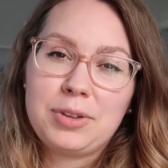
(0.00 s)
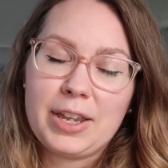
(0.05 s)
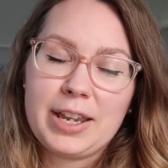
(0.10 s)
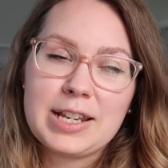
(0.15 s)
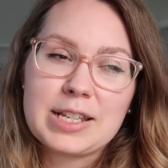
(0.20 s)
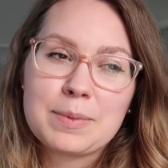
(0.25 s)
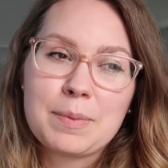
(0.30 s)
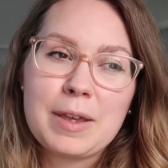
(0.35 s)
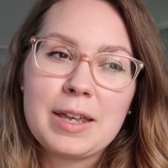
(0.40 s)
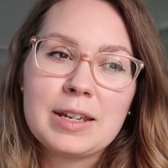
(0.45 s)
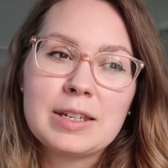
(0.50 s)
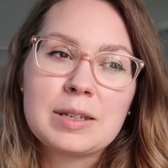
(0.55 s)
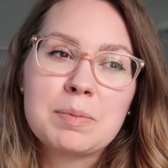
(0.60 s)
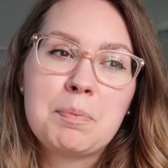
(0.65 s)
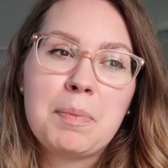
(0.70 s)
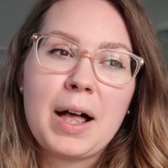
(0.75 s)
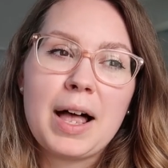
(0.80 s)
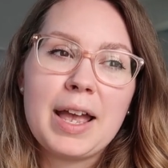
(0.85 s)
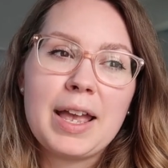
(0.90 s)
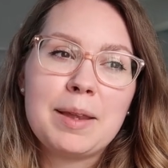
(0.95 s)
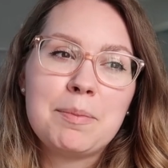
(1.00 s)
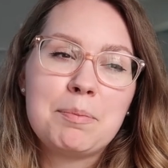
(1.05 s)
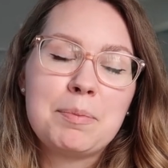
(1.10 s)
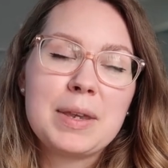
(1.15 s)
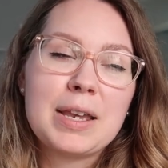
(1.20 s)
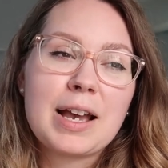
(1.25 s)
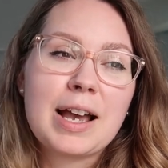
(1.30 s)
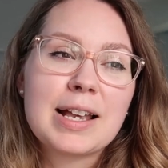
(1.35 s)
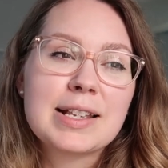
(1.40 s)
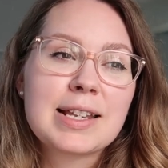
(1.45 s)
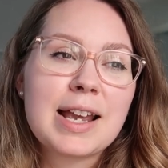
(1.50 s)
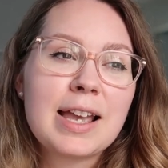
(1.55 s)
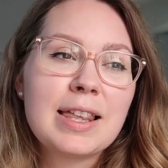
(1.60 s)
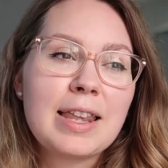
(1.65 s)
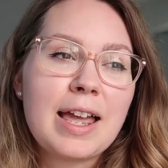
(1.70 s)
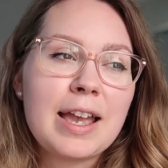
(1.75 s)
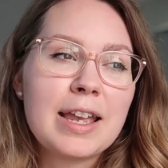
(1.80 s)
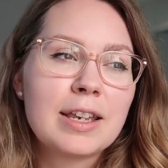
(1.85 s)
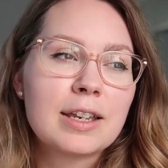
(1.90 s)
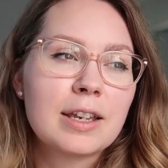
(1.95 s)
placement but because i
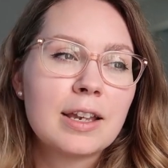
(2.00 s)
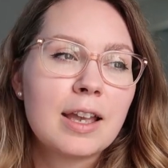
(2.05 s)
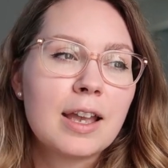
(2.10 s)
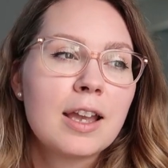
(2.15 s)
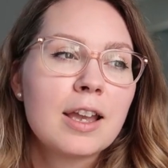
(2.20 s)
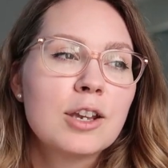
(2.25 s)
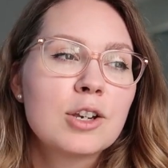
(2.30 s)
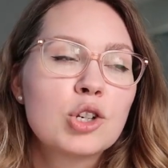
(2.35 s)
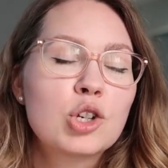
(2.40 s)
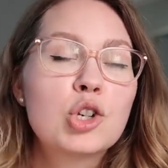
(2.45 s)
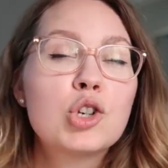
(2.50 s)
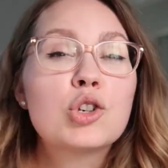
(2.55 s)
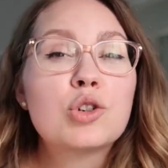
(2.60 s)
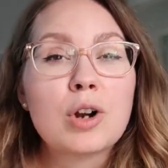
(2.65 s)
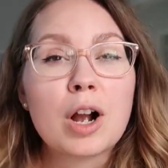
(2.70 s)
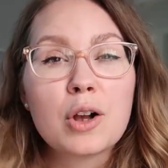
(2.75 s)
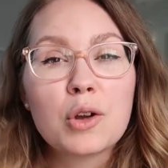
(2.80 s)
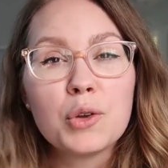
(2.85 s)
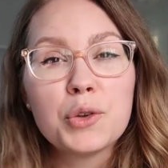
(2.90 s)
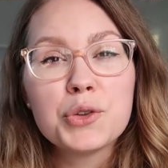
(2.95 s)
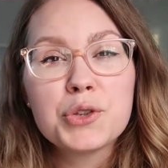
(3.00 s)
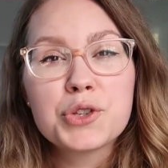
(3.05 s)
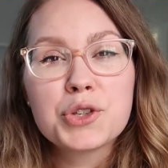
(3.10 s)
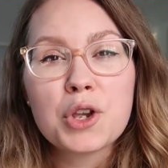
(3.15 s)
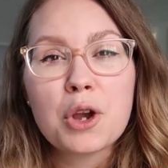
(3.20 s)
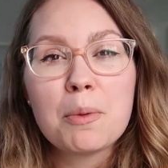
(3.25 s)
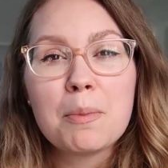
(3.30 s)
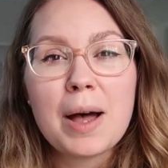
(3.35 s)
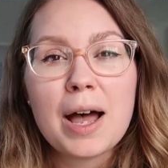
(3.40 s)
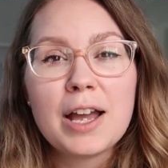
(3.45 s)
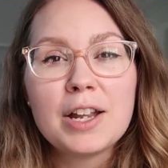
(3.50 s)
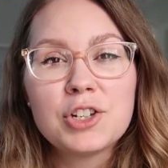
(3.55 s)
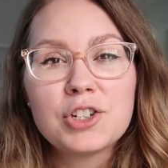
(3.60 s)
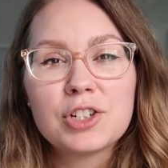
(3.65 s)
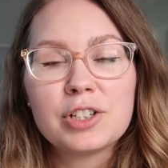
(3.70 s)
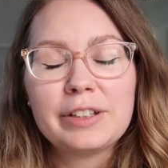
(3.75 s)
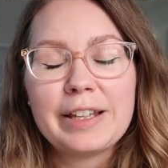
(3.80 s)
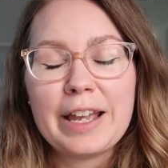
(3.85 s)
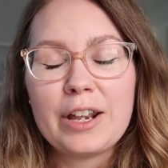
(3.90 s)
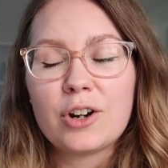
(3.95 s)
like struggled so
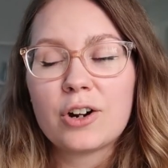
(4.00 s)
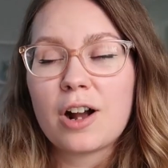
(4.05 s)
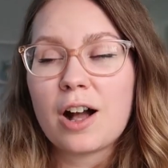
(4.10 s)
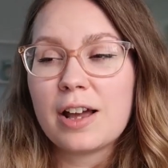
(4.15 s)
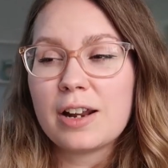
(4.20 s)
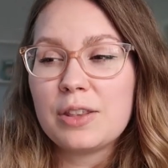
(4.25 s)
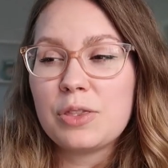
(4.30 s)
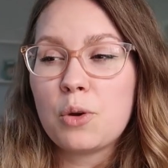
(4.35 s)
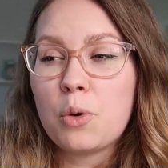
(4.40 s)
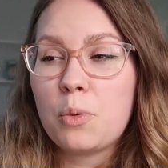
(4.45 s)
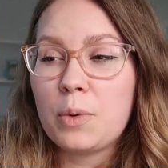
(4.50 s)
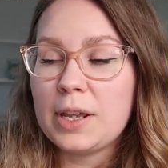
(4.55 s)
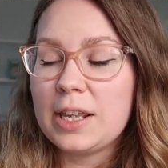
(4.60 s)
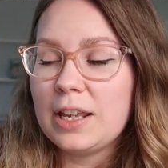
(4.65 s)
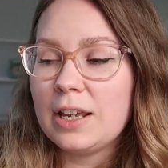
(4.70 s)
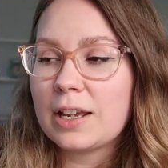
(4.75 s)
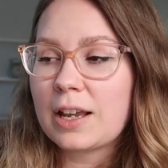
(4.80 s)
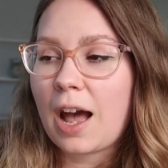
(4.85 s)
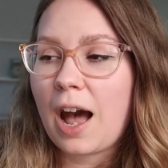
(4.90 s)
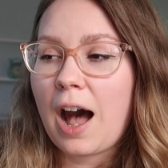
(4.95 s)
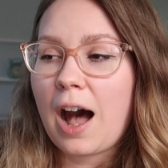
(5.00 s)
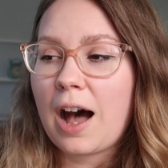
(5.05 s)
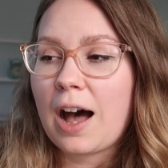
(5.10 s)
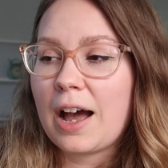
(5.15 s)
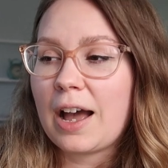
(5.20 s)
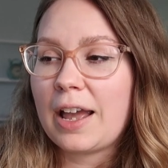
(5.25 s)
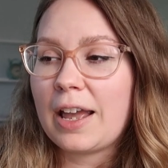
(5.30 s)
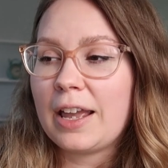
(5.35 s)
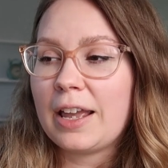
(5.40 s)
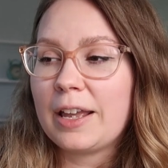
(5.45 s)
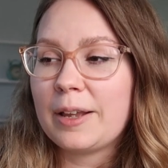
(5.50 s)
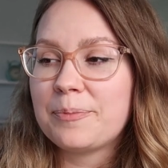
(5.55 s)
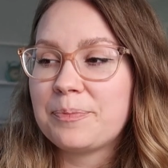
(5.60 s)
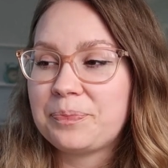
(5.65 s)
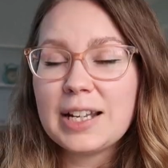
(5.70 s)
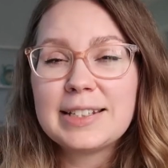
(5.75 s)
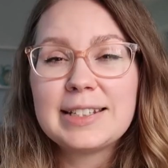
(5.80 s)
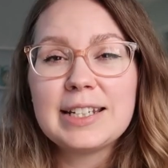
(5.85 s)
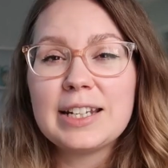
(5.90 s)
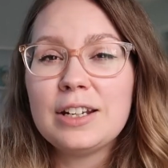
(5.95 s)
much later on in the week i
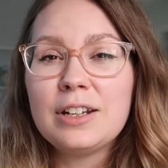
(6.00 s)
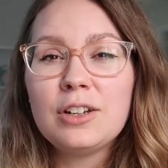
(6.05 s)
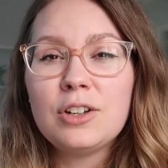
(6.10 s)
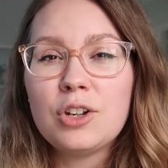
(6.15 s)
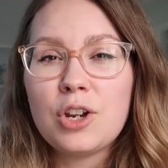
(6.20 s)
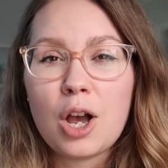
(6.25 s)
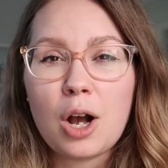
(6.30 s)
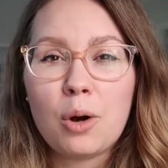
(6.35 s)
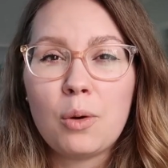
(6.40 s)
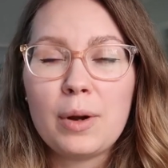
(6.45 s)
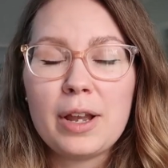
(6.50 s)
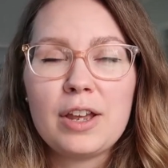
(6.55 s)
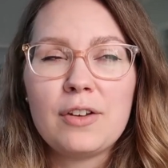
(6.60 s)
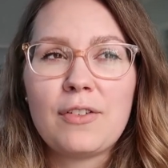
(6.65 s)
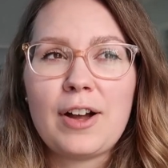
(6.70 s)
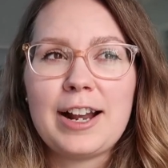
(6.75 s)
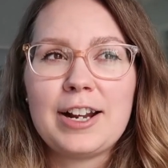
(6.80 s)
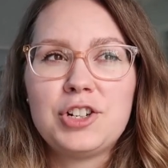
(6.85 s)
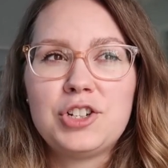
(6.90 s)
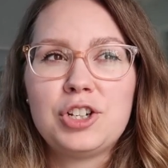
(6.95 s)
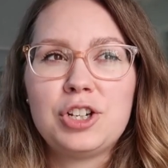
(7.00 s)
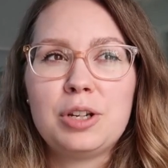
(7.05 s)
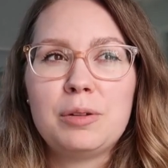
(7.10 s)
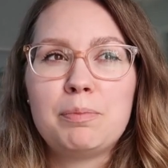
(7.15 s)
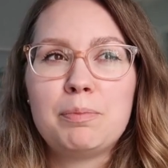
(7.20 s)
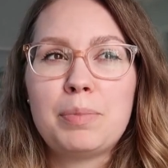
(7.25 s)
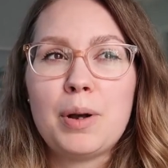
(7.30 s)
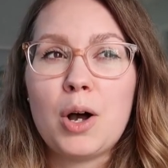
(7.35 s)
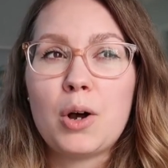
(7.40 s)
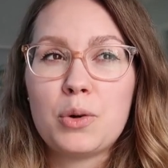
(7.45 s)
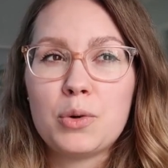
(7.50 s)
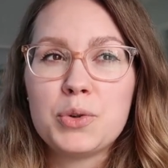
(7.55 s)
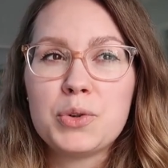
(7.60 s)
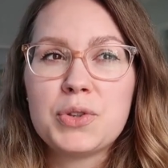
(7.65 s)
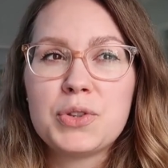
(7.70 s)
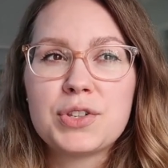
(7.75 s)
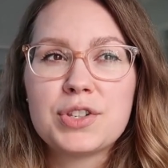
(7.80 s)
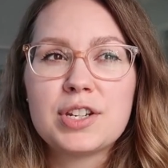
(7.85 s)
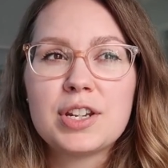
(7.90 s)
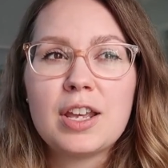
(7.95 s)
didn't know if i should
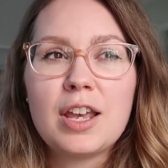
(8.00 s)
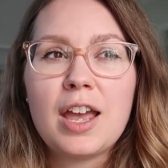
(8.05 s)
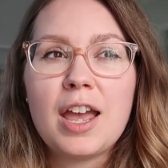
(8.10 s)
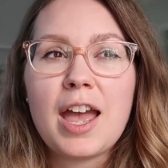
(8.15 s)
post